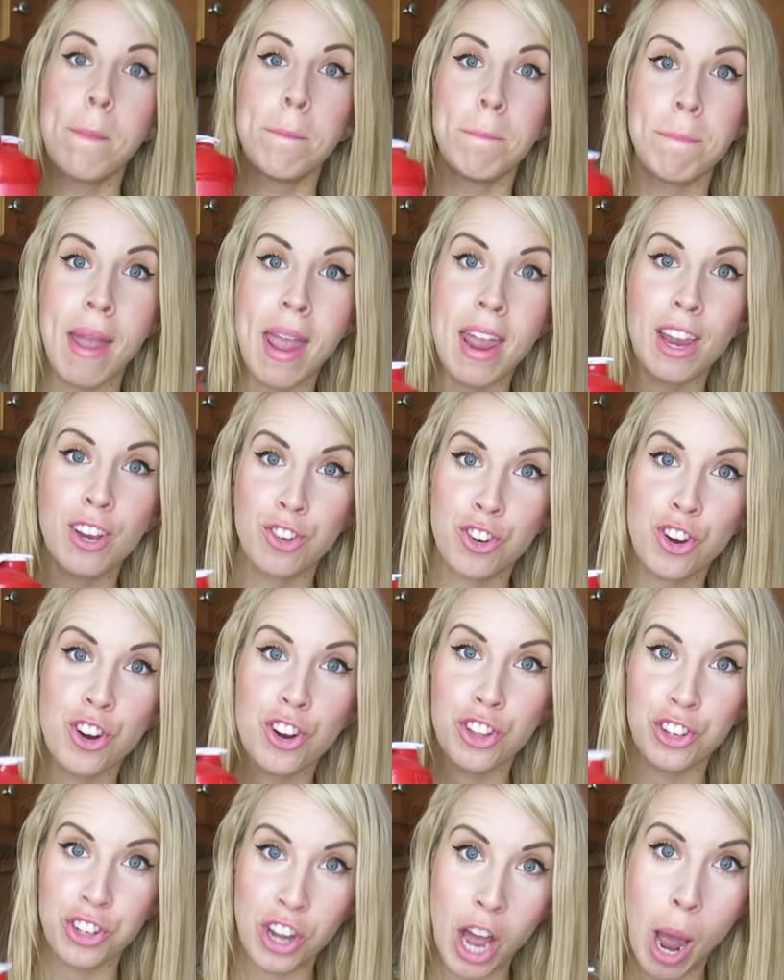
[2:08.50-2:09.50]
Make
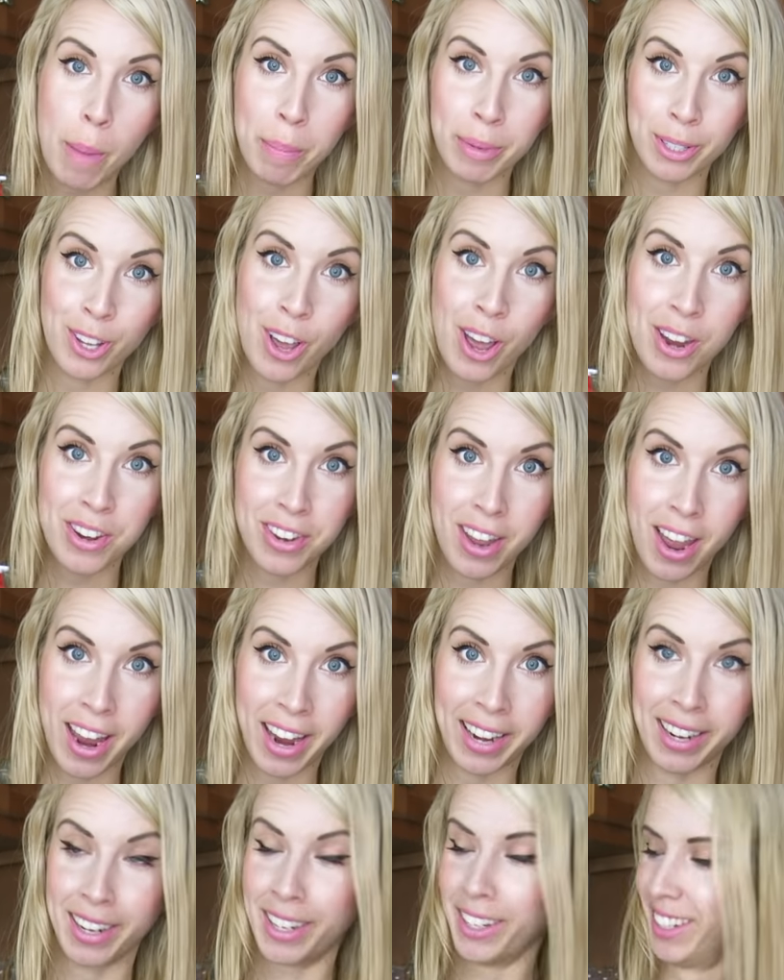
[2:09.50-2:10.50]
sure the top is on
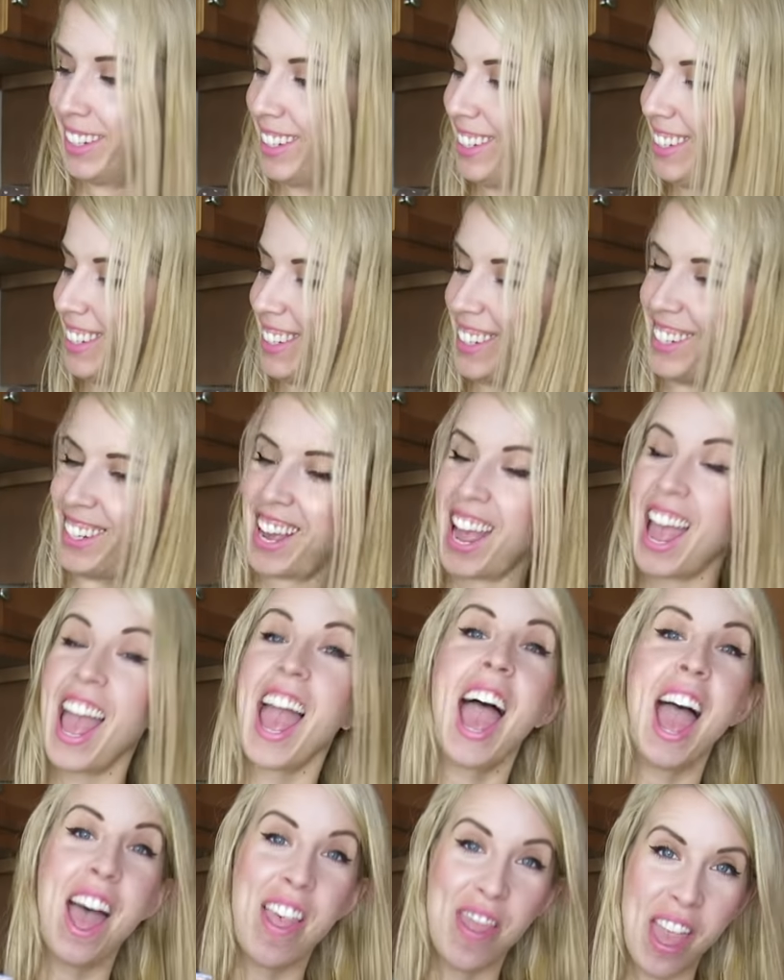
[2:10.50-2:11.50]
tight,
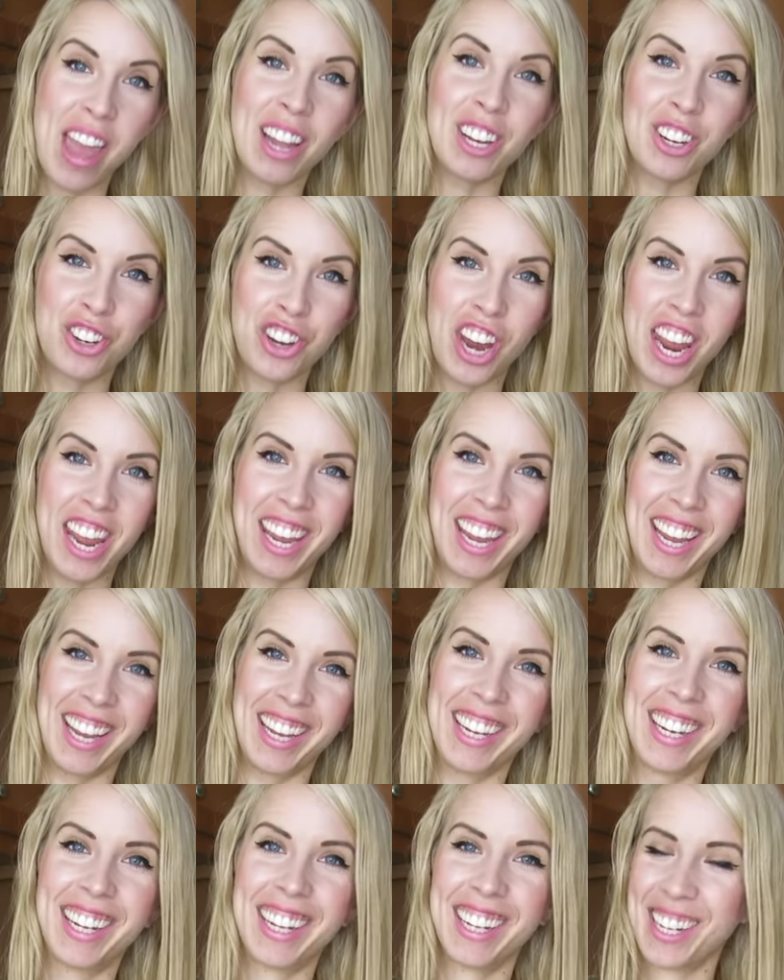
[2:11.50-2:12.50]
and then shake
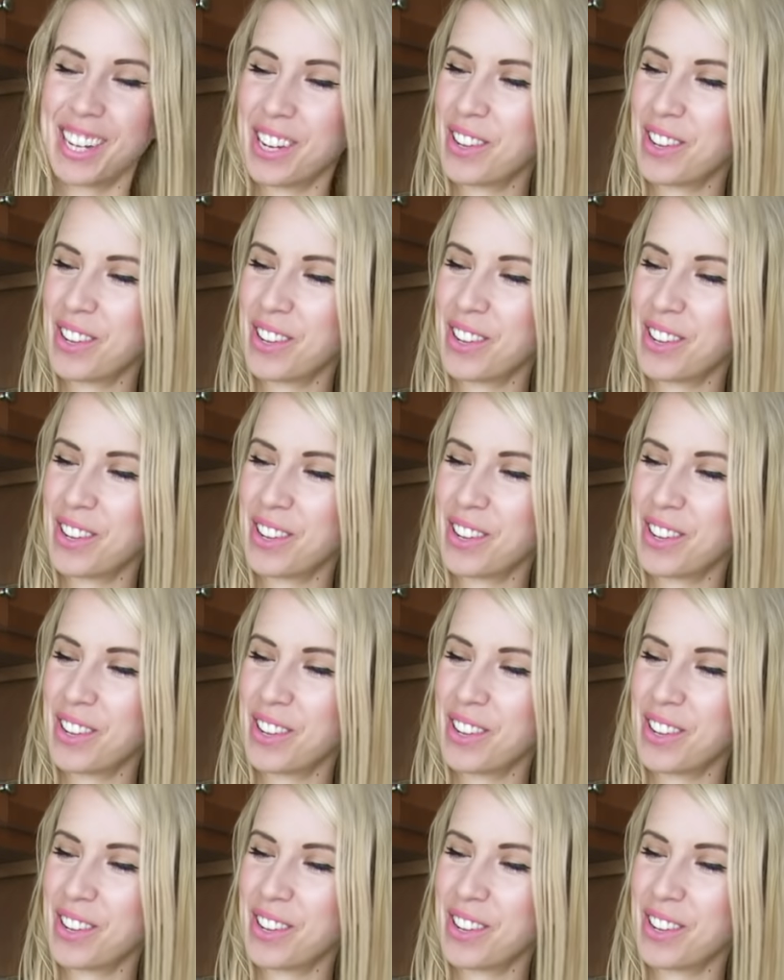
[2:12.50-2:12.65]
it.